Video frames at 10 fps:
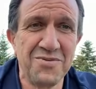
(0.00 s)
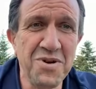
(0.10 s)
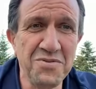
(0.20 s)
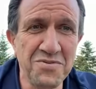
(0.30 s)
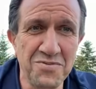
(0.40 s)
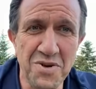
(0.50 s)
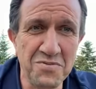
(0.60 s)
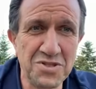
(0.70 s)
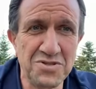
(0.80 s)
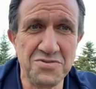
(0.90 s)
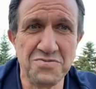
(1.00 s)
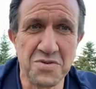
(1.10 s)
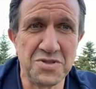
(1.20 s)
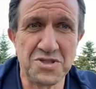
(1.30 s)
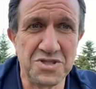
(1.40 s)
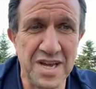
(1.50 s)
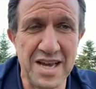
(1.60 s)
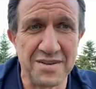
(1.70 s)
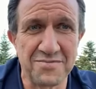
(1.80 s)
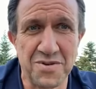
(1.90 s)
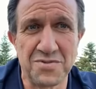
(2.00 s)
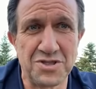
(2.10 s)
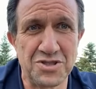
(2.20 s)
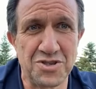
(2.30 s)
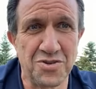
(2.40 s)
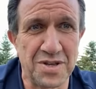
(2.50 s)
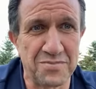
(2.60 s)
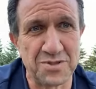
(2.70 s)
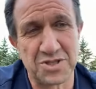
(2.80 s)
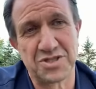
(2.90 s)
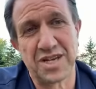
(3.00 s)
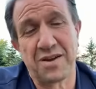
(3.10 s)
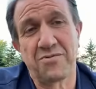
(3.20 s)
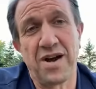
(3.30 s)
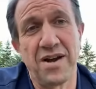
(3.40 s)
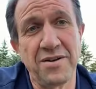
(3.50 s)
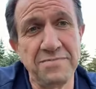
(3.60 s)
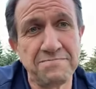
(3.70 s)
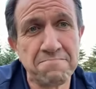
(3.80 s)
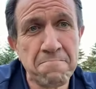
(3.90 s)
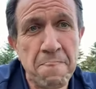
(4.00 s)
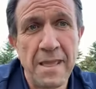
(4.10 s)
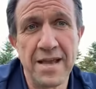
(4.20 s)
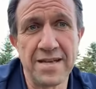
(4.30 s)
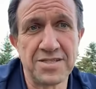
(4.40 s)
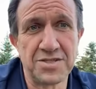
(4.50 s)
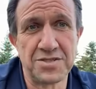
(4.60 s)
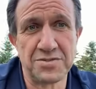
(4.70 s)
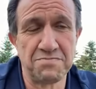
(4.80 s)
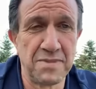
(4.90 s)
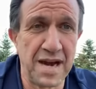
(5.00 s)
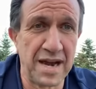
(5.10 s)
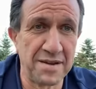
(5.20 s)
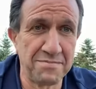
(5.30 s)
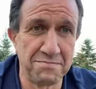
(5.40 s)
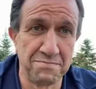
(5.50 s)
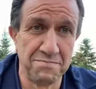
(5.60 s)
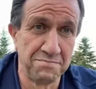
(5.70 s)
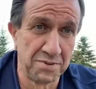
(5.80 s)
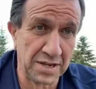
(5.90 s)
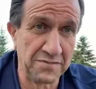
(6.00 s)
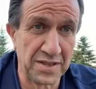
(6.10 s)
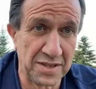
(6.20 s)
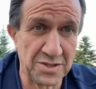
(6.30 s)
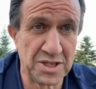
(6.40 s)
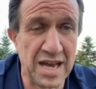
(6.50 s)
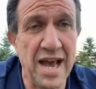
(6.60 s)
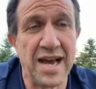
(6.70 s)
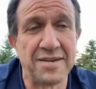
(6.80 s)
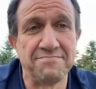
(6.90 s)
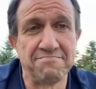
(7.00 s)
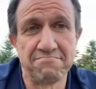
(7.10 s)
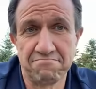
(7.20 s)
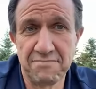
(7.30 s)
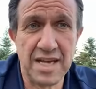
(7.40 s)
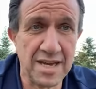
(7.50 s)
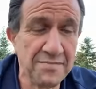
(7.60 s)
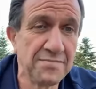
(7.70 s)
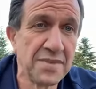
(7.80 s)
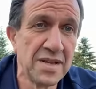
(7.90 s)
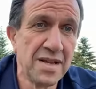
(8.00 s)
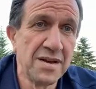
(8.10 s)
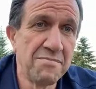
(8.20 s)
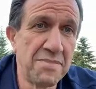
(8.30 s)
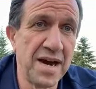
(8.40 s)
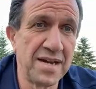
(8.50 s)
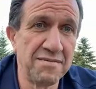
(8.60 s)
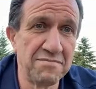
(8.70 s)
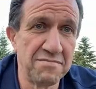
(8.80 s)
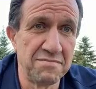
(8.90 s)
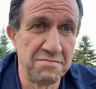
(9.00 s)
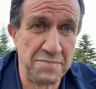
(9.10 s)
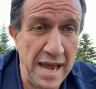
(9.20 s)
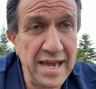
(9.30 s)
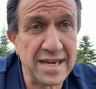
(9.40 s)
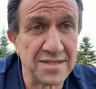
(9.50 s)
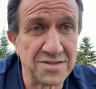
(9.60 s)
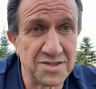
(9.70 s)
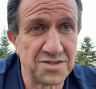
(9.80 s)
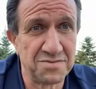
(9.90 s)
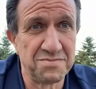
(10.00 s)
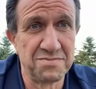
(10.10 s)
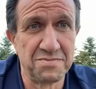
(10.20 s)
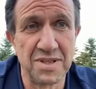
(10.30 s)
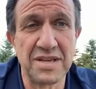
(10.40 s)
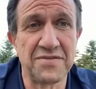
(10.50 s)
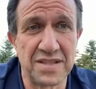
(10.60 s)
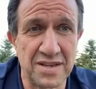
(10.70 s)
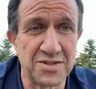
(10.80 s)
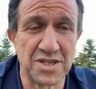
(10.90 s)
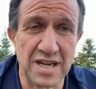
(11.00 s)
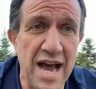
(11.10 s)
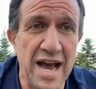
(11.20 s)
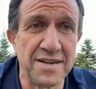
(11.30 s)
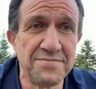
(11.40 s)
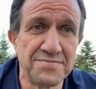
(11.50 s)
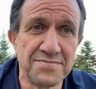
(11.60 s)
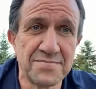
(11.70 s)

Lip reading: What would you say? What would you show them? Would you say, well, it's my belief that there's a God? Okay. But pagans believe that there's a God.